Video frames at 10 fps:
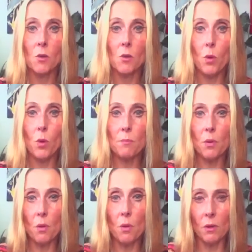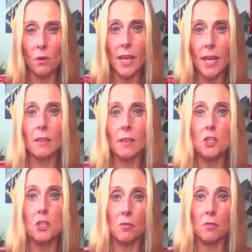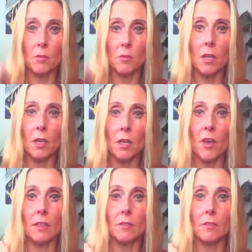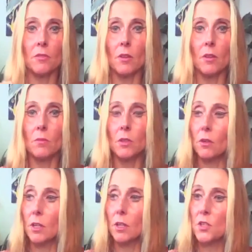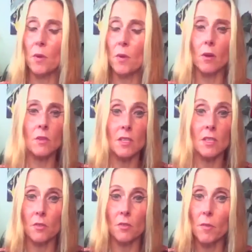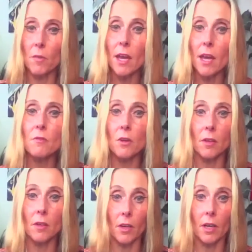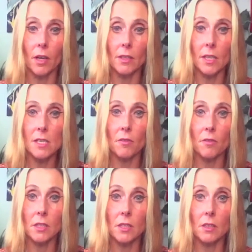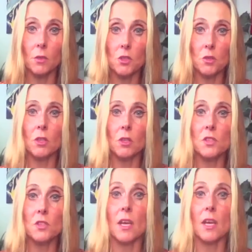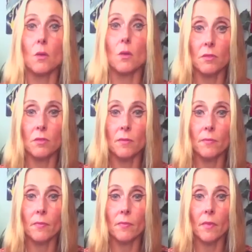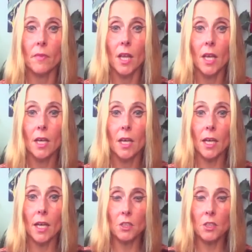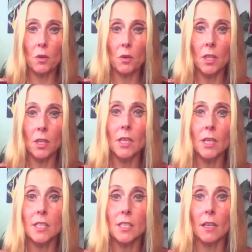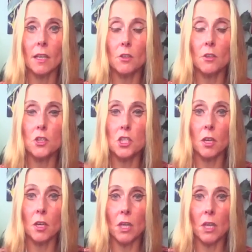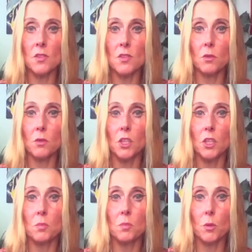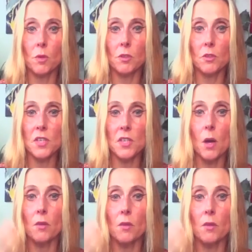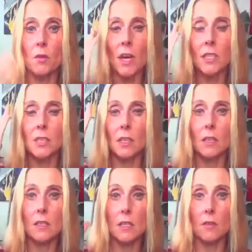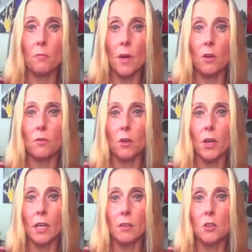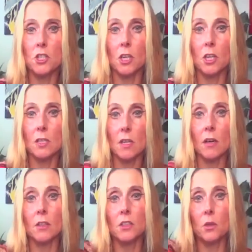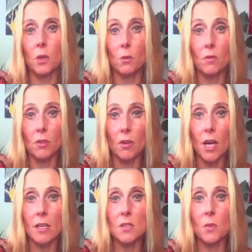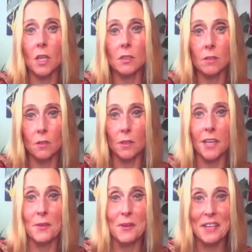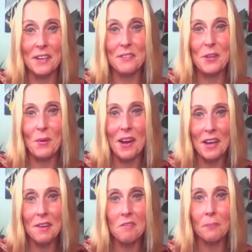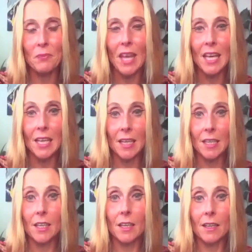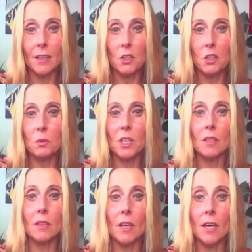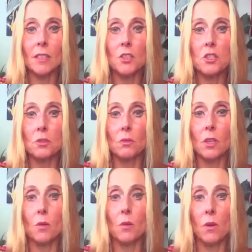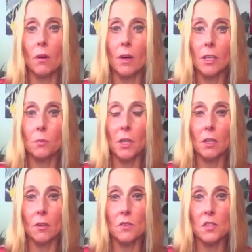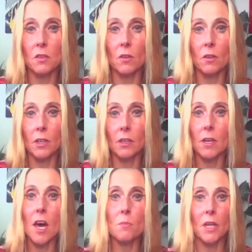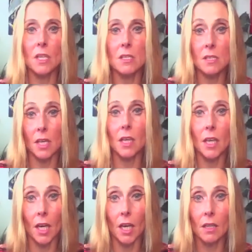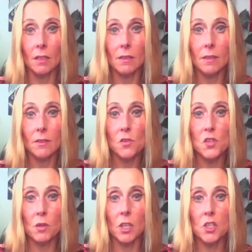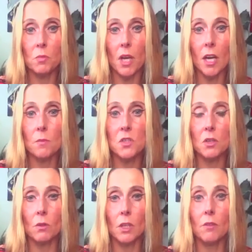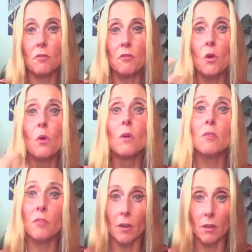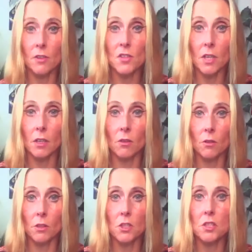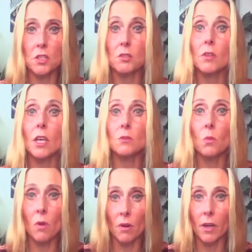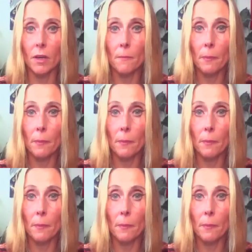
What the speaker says: We pull the energy from the event, from your spouses, from everything that is affecting you to yourself. And you need that energy because you need to be with yourself. If part of your energy is arguing with your husband or whatever wife, you cannot do the work because your cup is sinking. So you need to be absolutely full first in order to do that work.